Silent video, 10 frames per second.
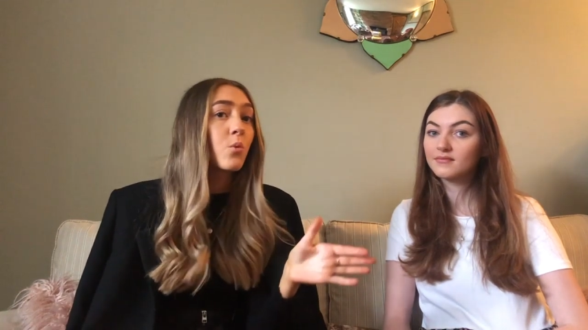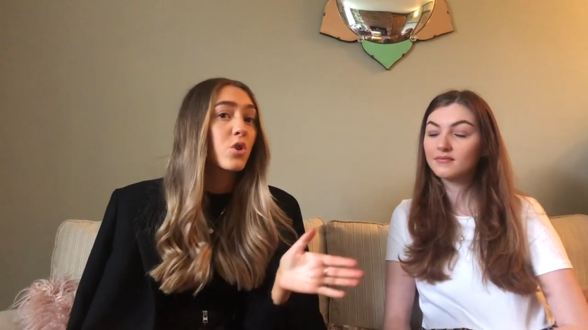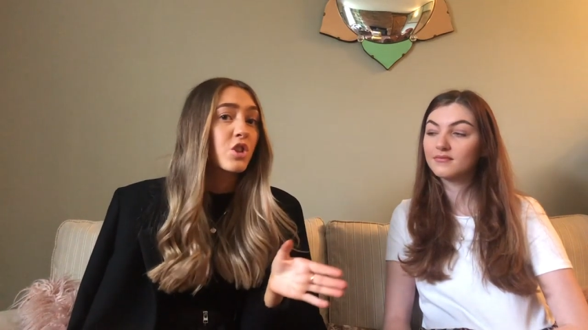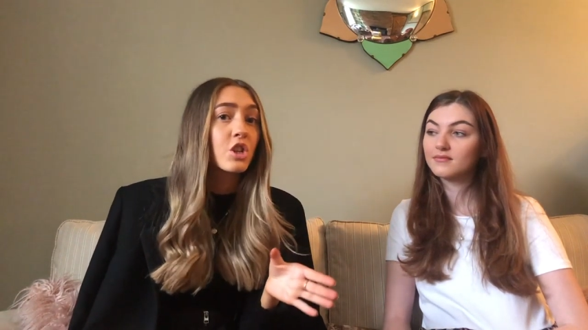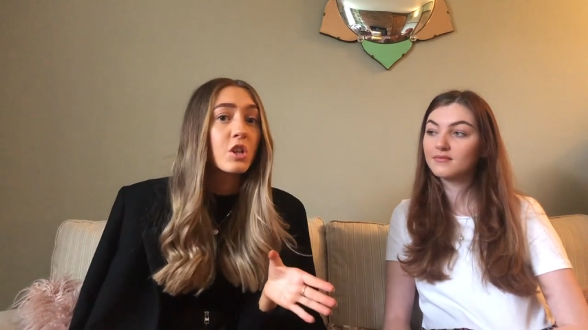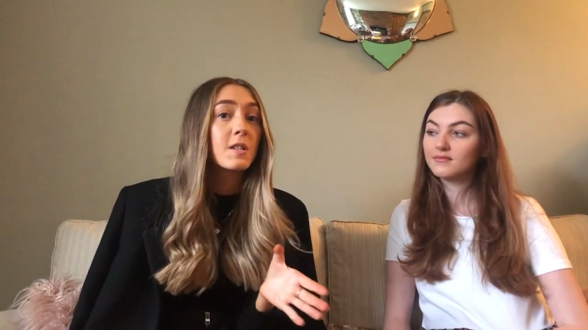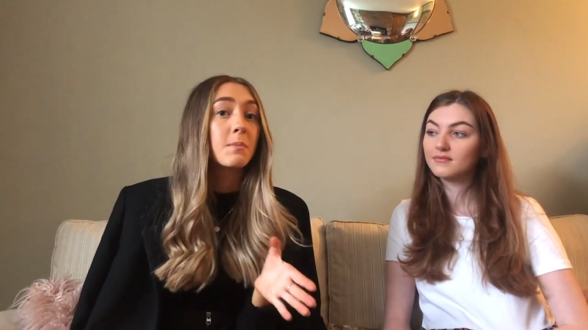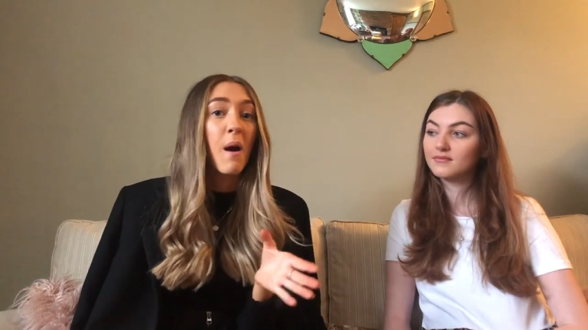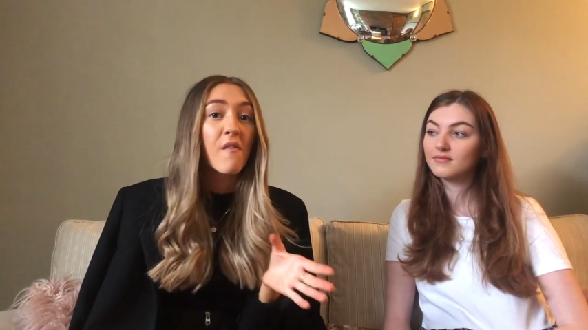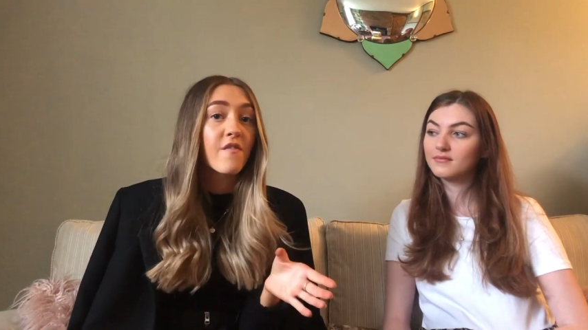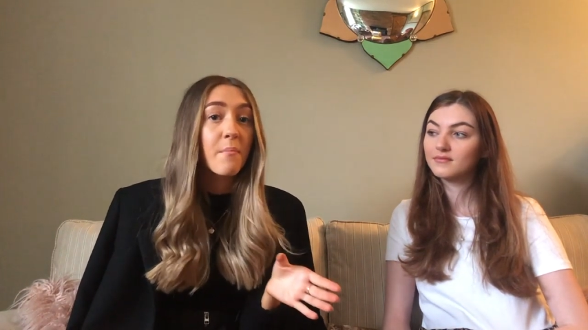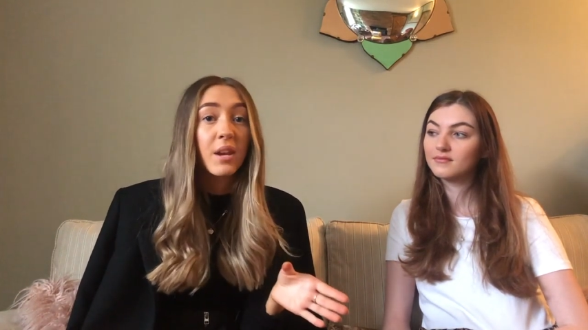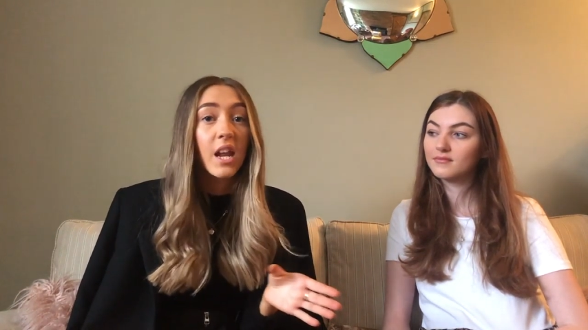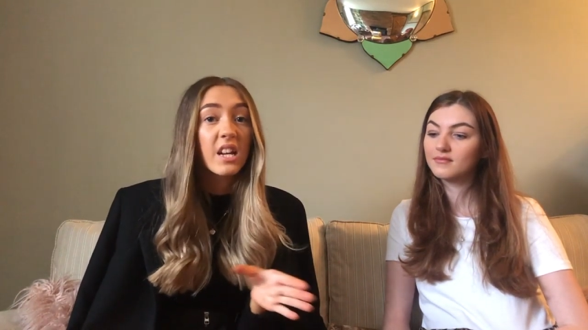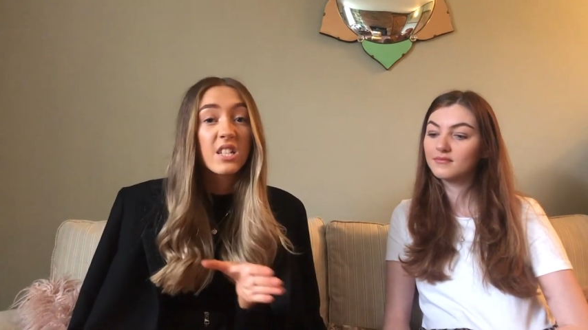Speaker 1: and watch the news about
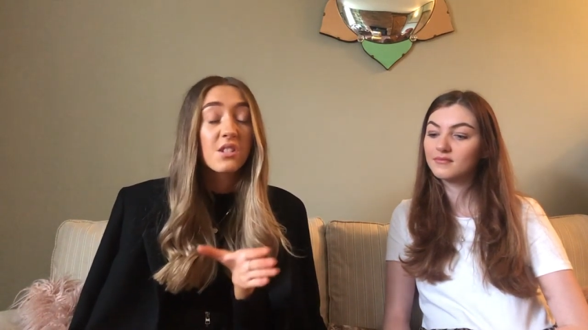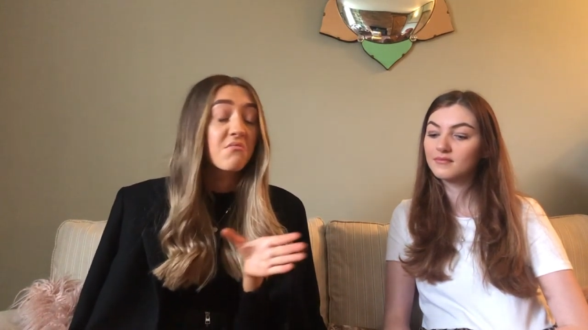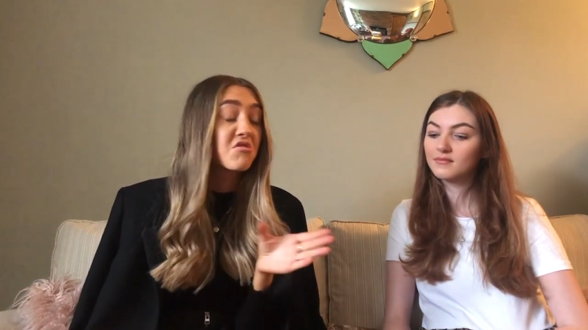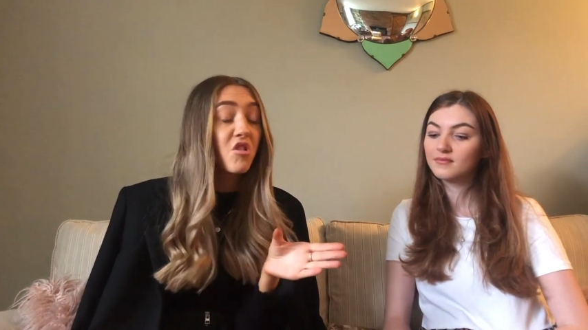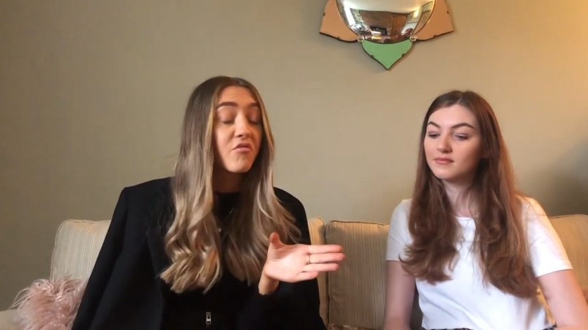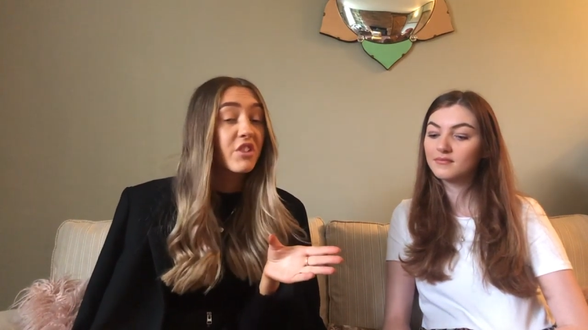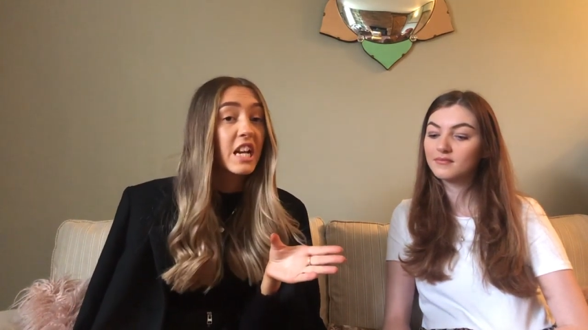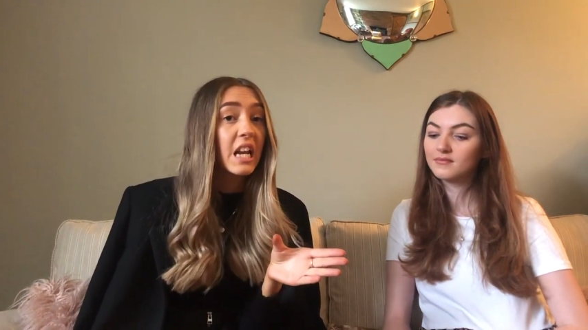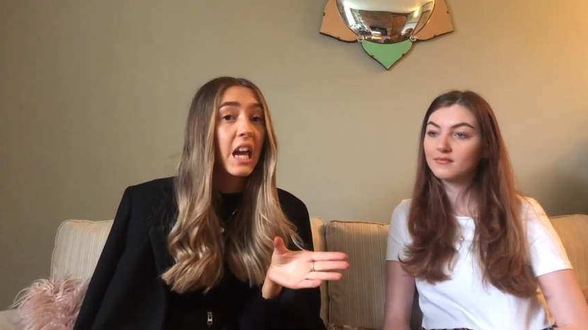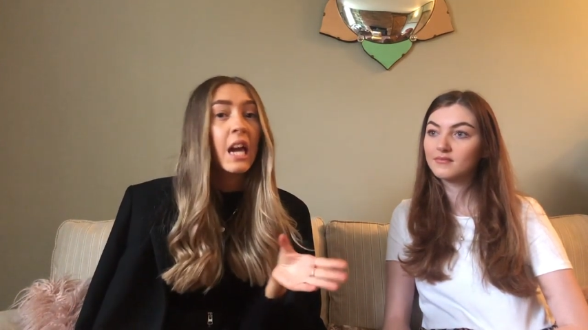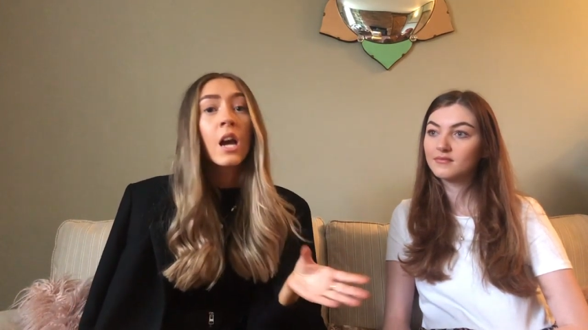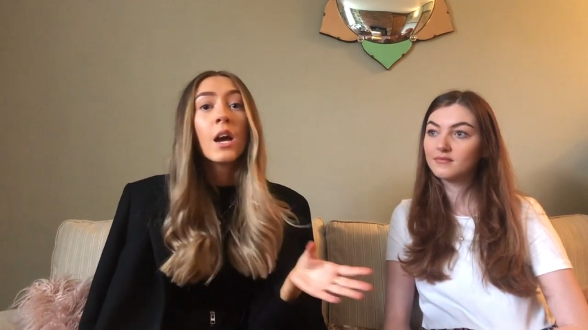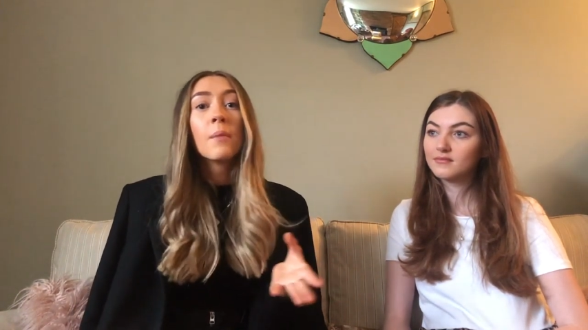feminists? Not really.